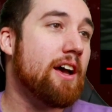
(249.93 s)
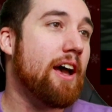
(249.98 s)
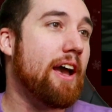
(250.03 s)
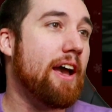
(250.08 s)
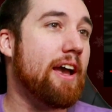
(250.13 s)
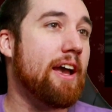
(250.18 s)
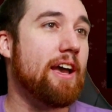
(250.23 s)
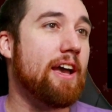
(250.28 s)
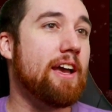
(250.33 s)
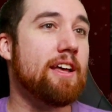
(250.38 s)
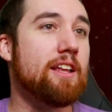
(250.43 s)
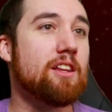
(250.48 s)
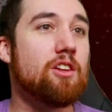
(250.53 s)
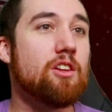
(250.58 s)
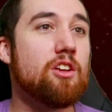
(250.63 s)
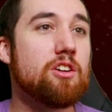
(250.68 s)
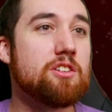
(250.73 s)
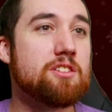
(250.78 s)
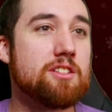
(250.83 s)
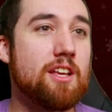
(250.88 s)
It
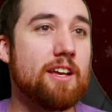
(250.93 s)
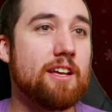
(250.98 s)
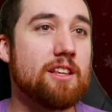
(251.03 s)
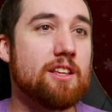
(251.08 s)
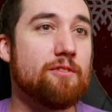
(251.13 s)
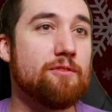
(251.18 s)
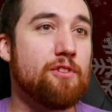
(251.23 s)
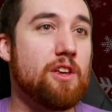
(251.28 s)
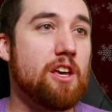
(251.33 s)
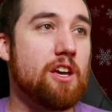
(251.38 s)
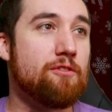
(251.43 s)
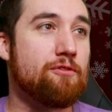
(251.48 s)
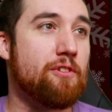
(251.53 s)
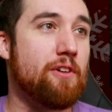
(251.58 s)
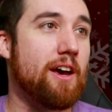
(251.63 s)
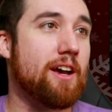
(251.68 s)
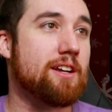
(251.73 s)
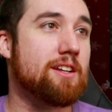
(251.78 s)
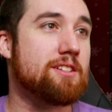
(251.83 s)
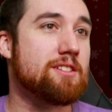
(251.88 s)
looks like the
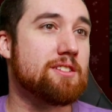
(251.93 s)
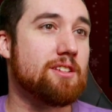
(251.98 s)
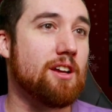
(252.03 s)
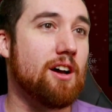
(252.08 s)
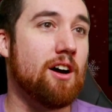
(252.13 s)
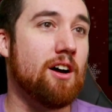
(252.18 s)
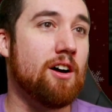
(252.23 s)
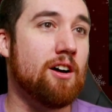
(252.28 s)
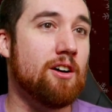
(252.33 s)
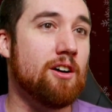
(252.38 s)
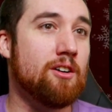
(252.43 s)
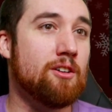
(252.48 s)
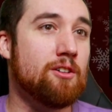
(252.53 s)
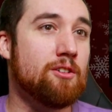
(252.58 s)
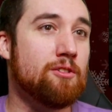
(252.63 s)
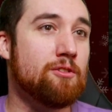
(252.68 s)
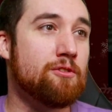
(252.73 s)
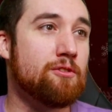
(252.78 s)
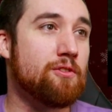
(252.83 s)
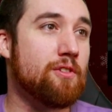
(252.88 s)
VFX
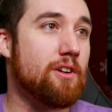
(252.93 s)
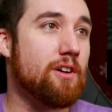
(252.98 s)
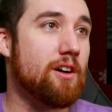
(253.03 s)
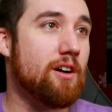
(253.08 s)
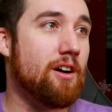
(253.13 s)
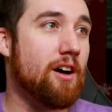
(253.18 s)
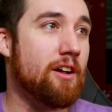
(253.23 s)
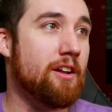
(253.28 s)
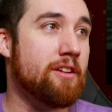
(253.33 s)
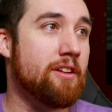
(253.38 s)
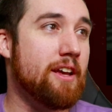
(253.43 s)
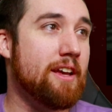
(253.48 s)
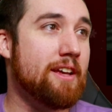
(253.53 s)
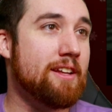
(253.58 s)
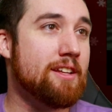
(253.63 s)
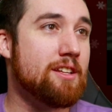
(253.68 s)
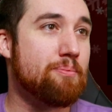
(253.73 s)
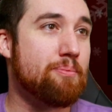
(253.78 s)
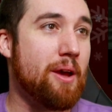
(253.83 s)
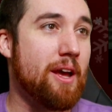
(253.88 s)
of an
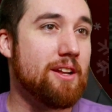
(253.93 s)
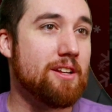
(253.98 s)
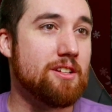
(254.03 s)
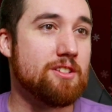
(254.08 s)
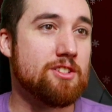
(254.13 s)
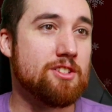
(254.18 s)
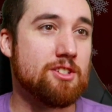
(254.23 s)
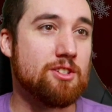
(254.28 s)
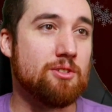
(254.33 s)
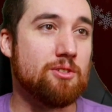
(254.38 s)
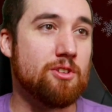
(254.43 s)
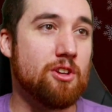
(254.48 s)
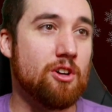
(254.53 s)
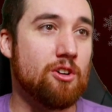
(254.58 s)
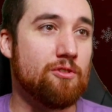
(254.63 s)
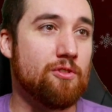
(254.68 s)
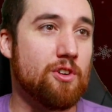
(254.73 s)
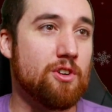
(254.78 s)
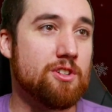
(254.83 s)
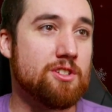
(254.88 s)
independent studio
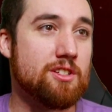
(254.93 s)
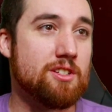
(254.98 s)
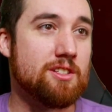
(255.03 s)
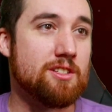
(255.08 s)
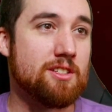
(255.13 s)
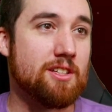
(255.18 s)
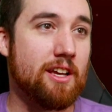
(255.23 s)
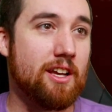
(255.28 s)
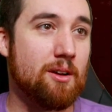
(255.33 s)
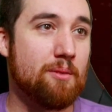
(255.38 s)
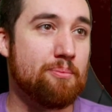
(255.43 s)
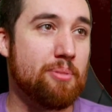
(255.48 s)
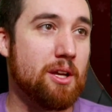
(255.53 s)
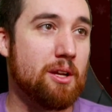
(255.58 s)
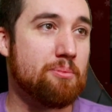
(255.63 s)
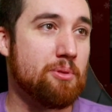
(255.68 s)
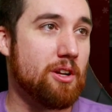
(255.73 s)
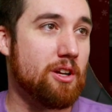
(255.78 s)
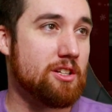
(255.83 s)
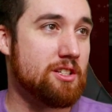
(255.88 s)
versus a big
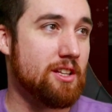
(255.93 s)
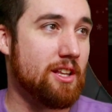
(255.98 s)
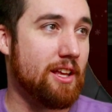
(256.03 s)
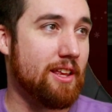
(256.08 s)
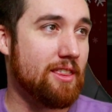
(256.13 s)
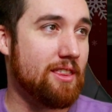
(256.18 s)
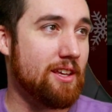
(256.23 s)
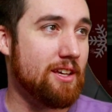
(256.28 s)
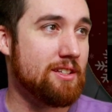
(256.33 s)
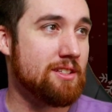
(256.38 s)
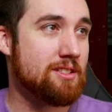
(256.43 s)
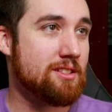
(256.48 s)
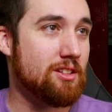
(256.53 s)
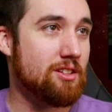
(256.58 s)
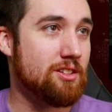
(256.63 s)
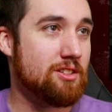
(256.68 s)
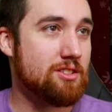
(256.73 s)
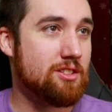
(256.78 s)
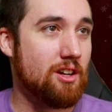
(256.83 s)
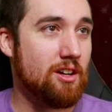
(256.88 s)
production. This
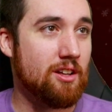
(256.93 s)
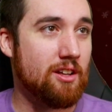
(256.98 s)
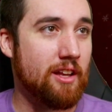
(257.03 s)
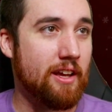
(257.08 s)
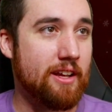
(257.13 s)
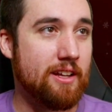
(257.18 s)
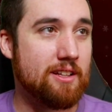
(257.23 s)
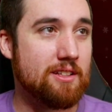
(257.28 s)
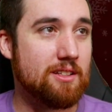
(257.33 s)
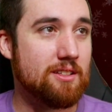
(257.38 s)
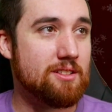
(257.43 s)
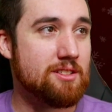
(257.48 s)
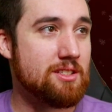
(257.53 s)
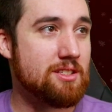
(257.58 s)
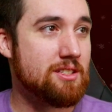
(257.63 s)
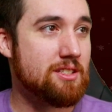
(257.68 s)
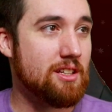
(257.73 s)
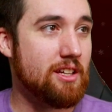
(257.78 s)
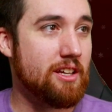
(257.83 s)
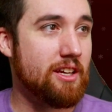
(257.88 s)
looks all
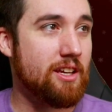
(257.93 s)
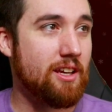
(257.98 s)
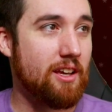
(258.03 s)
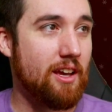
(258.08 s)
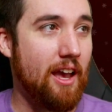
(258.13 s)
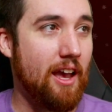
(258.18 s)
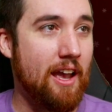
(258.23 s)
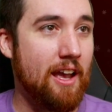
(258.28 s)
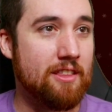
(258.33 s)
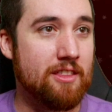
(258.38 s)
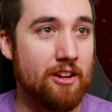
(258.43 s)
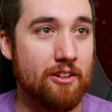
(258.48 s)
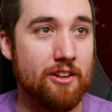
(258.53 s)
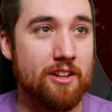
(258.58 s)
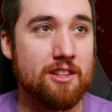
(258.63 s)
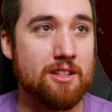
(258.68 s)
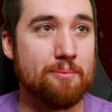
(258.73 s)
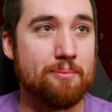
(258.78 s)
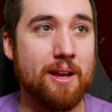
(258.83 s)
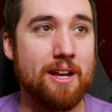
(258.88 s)
slick, and they're
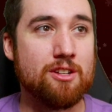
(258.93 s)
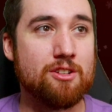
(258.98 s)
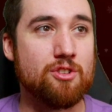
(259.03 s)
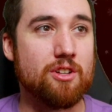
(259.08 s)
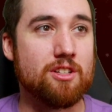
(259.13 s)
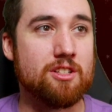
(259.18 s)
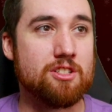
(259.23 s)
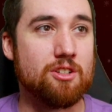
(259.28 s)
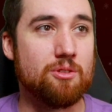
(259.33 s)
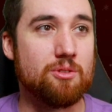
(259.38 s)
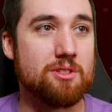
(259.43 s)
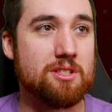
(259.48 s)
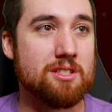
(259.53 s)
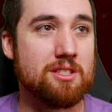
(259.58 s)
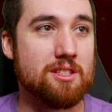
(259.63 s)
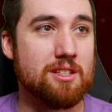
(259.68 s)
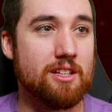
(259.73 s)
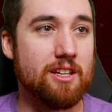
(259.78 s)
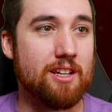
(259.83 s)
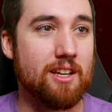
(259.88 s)
in the Matrix, so it's
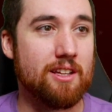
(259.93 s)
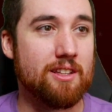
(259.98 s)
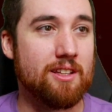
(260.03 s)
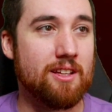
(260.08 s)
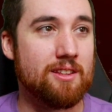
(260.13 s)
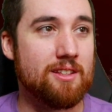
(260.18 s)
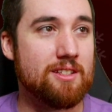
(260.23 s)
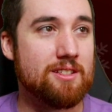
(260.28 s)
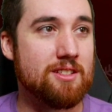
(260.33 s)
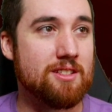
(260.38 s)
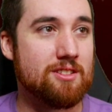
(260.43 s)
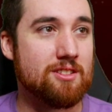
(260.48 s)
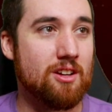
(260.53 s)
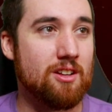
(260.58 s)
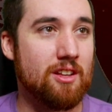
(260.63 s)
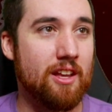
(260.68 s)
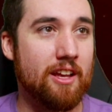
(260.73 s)
slick, and then this is all